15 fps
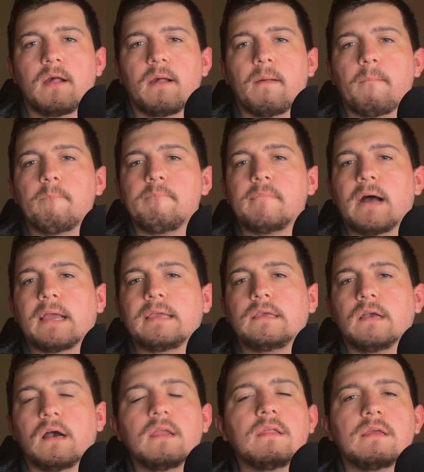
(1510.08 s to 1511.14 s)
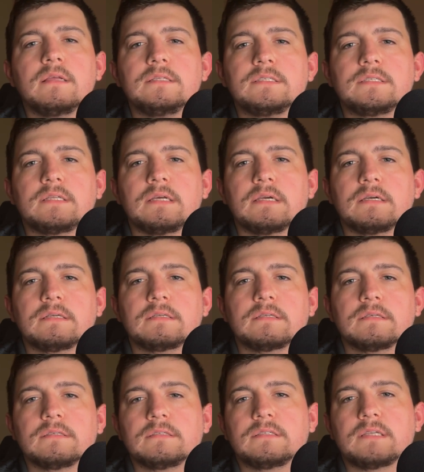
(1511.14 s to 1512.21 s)
My gut instinct
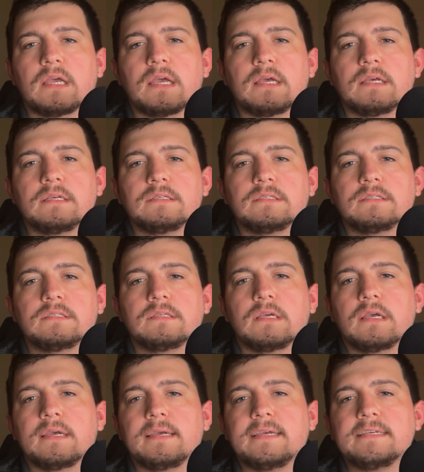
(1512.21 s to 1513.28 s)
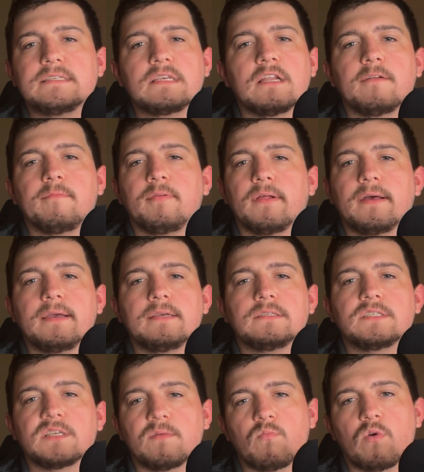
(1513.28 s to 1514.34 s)
says he's going to play
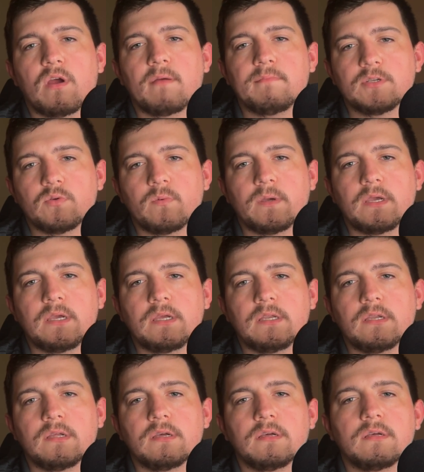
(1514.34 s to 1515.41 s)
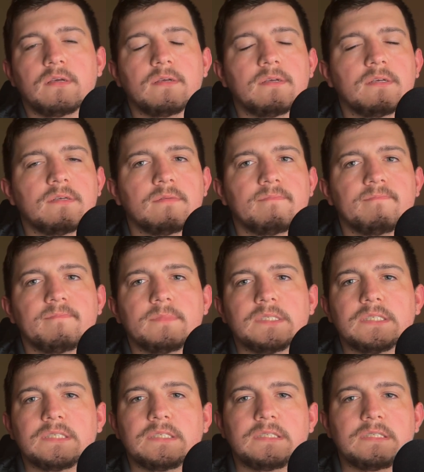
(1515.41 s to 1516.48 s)
somewhere between
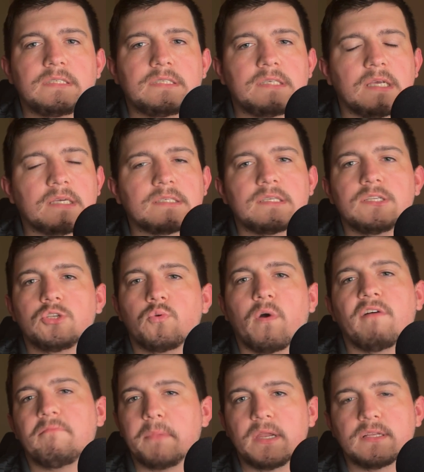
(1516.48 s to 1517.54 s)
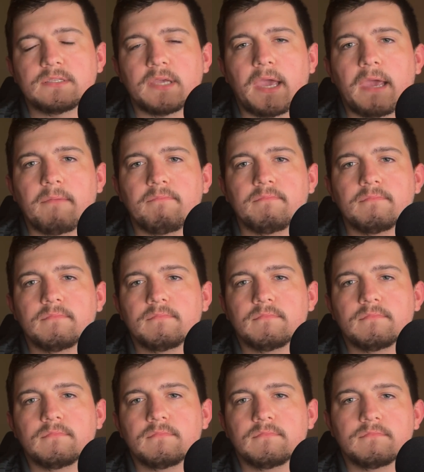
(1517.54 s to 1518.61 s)
6 and 12 minutes a game,
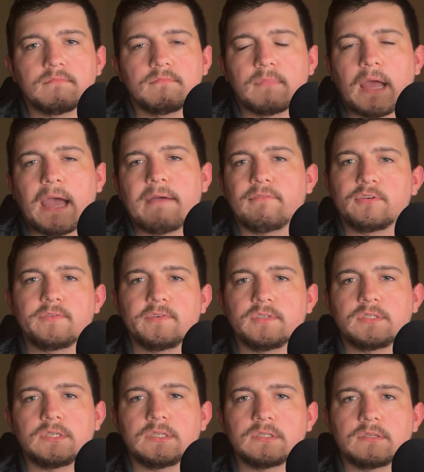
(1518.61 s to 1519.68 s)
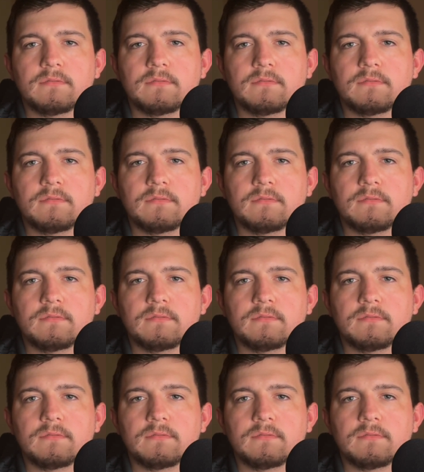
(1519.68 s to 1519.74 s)
average for the season.